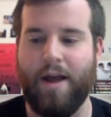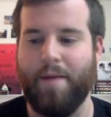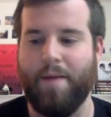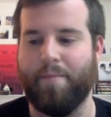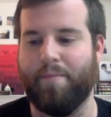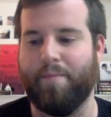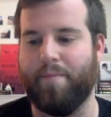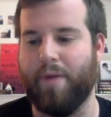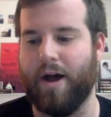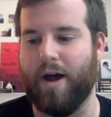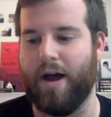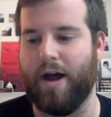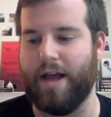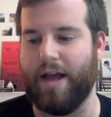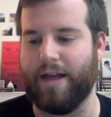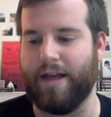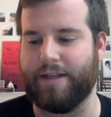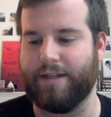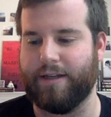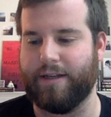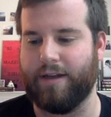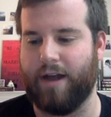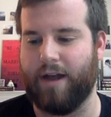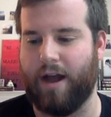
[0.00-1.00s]

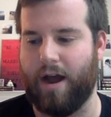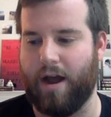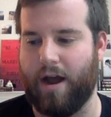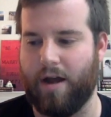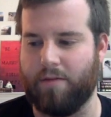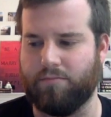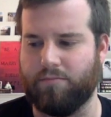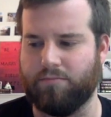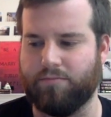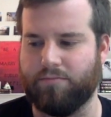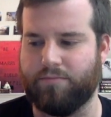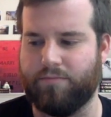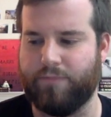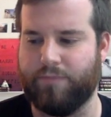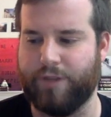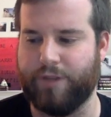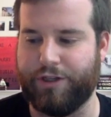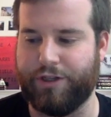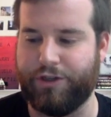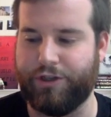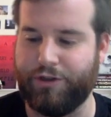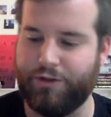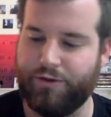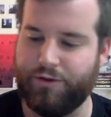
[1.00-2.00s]
but
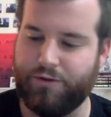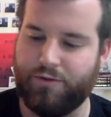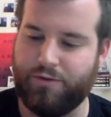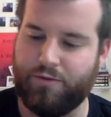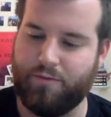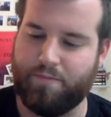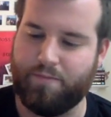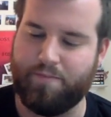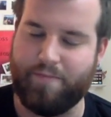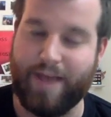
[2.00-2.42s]
the two